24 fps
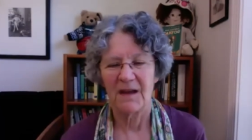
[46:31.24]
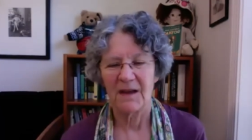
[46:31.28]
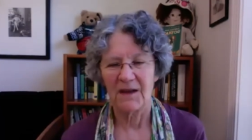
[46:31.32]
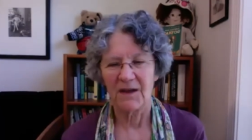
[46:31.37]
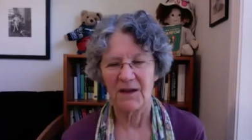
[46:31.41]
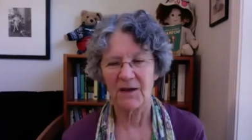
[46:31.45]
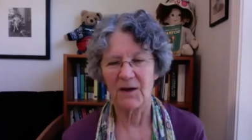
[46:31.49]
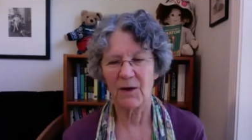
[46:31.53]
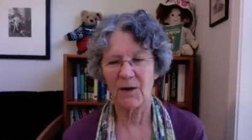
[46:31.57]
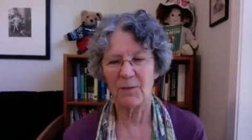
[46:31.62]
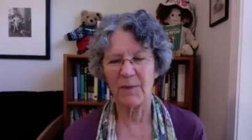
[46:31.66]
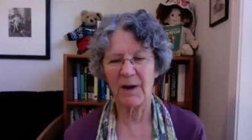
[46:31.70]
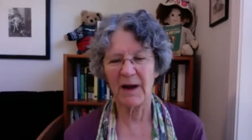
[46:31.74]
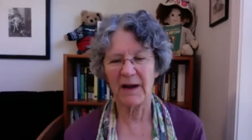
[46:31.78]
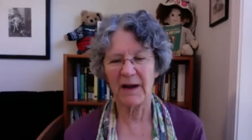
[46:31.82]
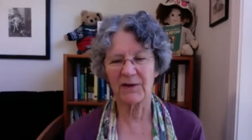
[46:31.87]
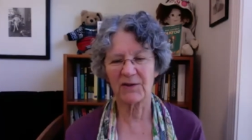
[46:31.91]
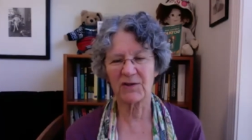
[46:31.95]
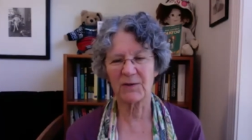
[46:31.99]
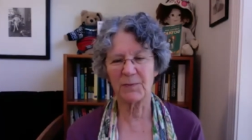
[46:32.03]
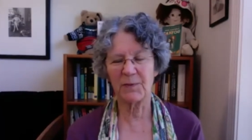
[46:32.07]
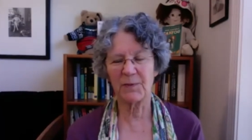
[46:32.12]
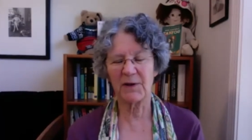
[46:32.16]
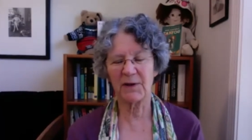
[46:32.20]
you know, my
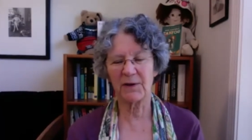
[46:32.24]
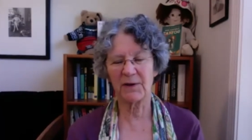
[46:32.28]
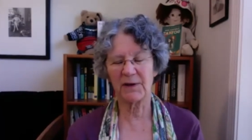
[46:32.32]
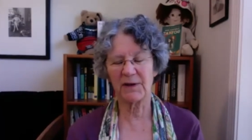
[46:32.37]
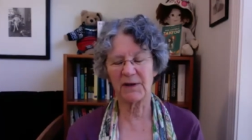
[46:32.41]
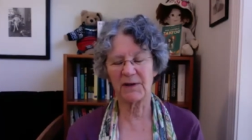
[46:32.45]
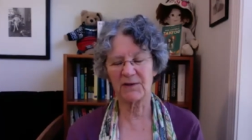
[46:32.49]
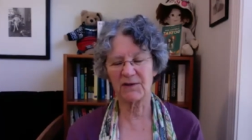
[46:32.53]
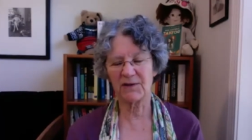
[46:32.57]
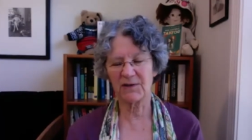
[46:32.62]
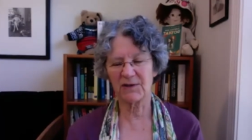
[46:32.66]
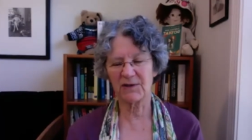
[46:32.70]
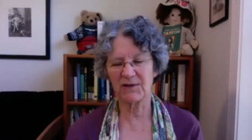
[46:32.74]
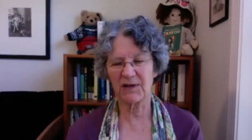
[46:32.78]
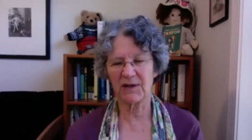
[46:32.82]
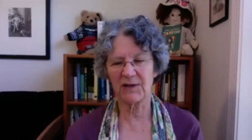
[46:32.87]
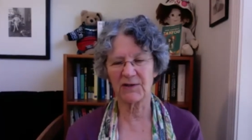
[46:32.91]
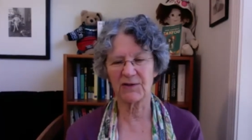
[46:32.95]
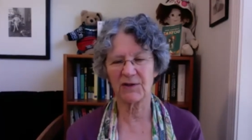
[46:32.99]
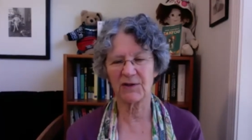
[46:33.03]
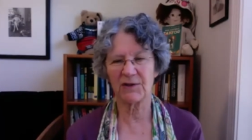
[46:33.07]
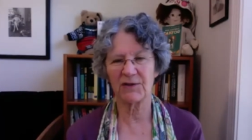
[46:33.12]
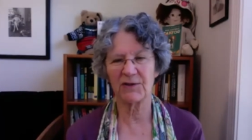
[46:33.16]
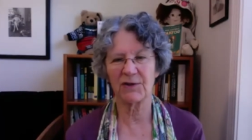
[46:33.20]
experiences
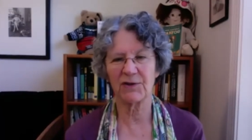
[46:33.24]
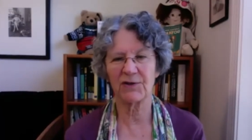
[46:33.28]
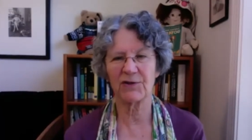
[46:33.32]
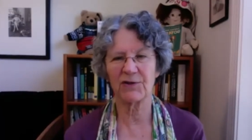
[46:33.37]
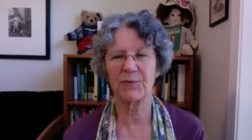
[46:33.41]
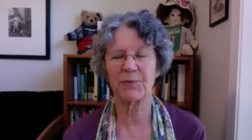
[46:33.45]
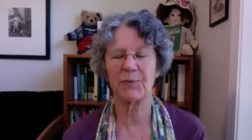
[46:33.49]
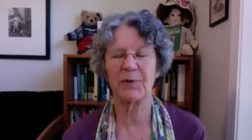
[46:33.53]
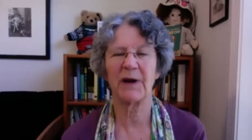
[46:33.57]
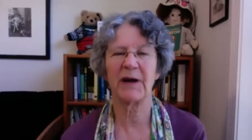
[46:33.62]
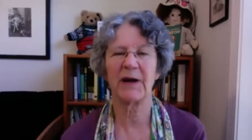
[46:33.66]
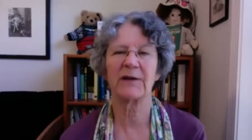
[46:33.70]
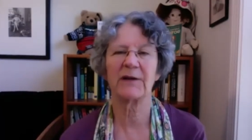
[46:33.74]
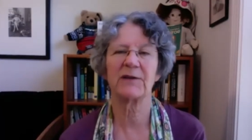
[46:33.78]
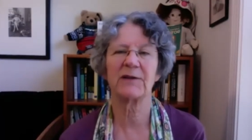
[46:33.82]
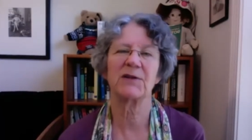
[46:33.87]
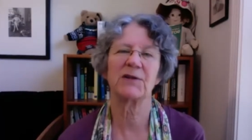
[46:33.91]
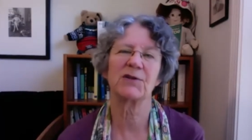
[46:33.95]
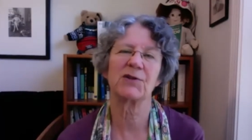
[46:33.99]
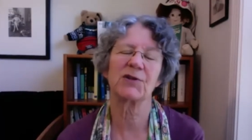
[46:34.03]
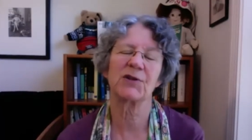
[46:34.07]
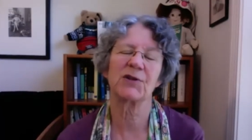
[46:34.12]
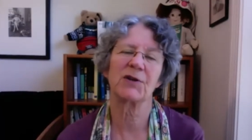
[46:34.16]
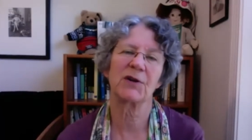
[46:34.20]
as a nurse
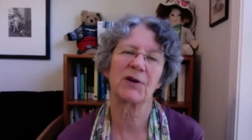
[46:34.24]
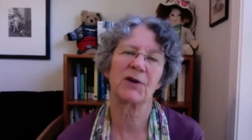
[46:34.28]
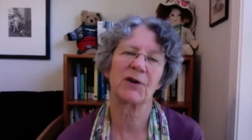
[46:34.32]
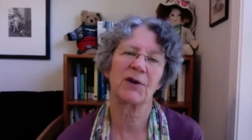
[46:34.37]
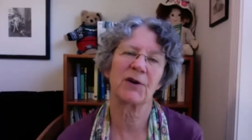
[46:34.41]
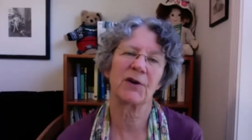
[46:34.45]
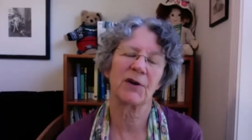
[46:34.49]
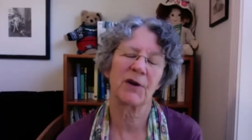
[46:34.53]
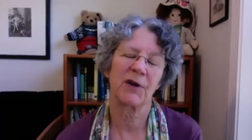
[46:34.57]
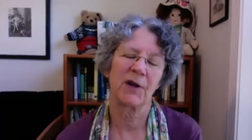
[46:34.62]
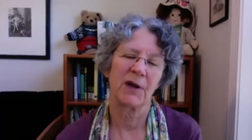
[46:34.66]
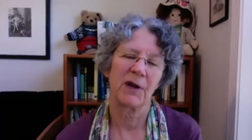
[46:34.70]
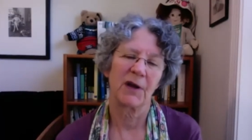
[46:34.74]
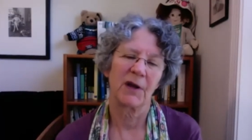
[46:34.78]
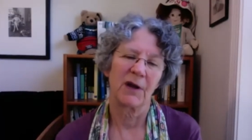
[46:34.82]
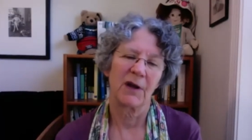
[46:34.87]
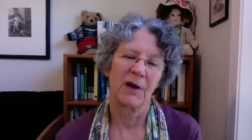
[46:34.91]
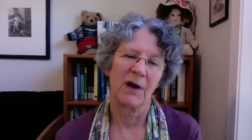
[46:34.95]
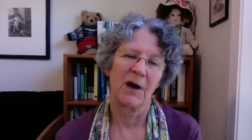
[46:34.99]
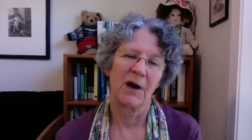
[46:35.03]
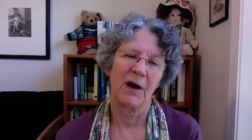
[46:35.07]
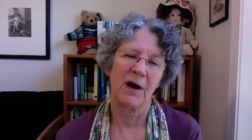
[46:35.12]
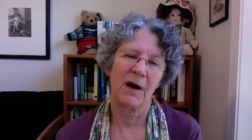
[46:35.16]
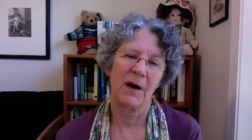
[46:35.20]
practitioner
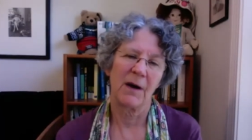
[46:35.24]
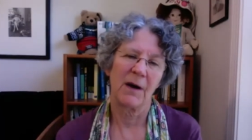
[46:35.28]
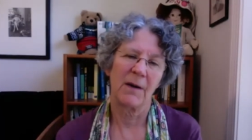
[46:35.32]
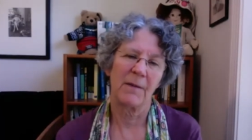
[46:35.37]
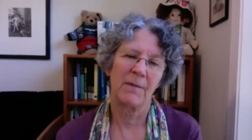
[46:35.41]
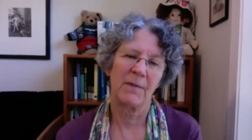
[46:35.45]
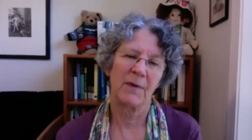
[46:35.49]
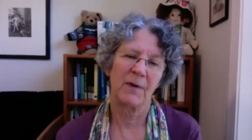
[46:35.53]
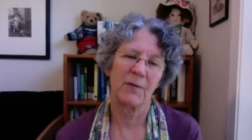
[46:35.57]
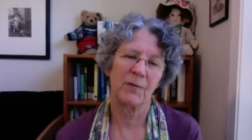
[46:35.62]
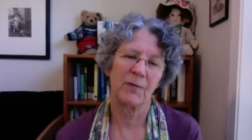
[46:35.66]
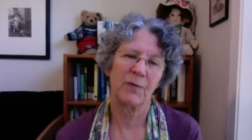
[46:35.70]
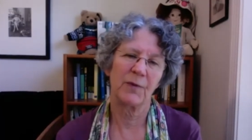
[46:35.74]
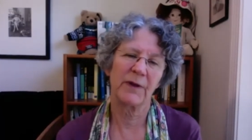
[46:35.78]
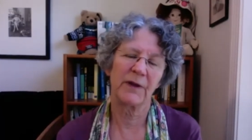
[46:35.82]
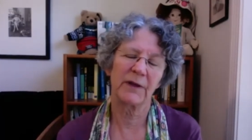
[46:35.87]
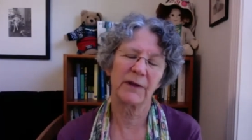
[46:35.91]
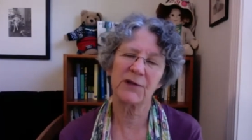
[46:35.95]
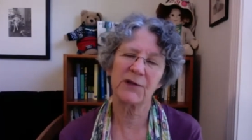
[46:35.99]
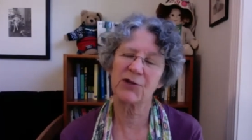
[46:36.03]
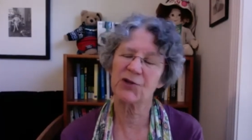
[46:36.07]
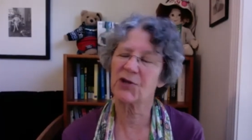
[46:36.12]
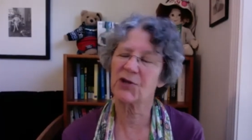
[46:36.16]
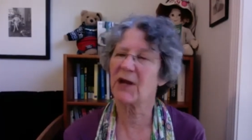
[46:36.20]
um,
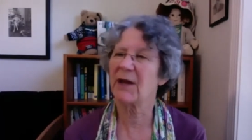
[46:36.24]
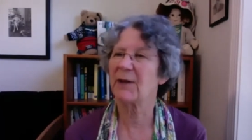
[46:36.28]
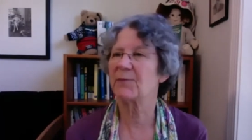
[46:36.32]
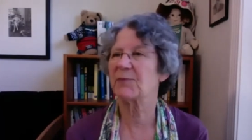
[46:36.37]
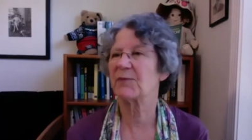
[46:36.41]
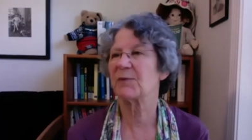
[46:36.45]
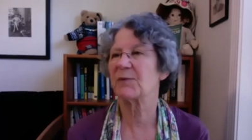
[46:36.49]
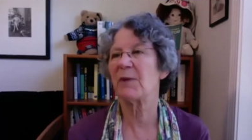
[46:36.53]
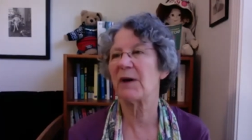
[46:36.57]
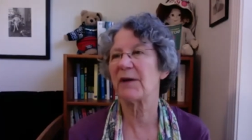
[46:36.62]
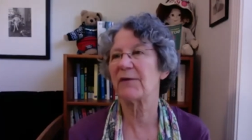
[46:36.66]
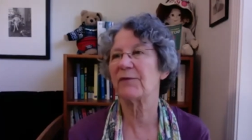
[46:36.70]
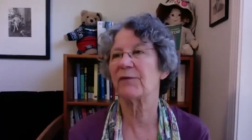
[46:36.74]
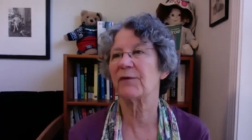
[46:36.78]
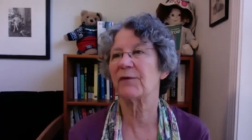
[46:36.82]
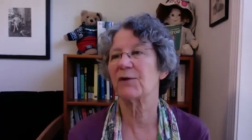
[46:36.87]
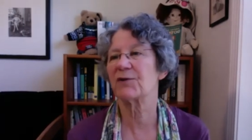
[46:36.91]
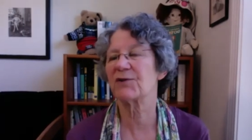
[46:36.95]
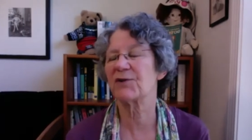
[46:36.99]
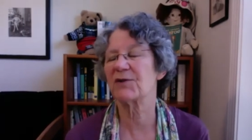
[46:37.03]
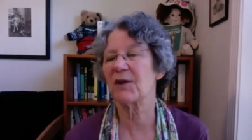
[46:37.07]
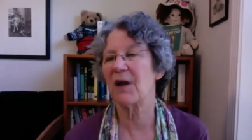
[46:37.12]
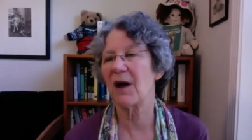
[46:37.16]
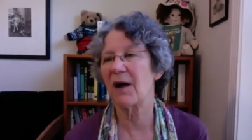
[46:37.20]
really shaped my
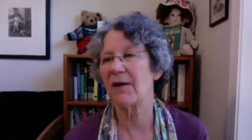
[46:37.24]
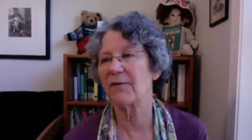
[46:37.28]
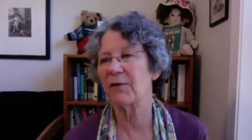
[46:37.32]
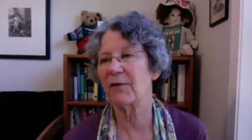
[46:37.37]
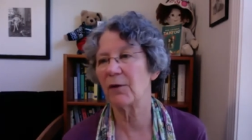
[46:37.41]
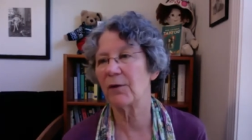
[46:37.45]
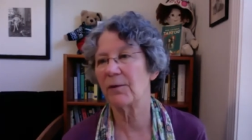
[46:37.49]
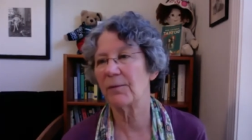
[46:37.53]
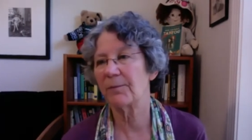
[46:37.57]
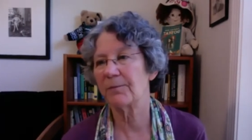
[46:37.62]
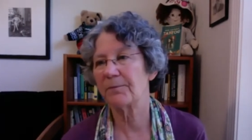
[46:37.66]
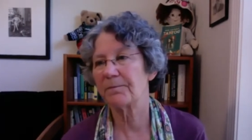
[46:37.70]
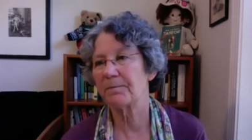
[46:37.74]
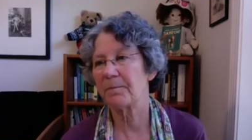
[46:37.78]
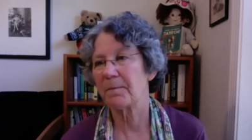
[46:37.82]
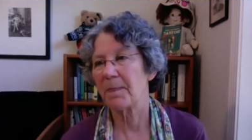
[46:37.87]
first novel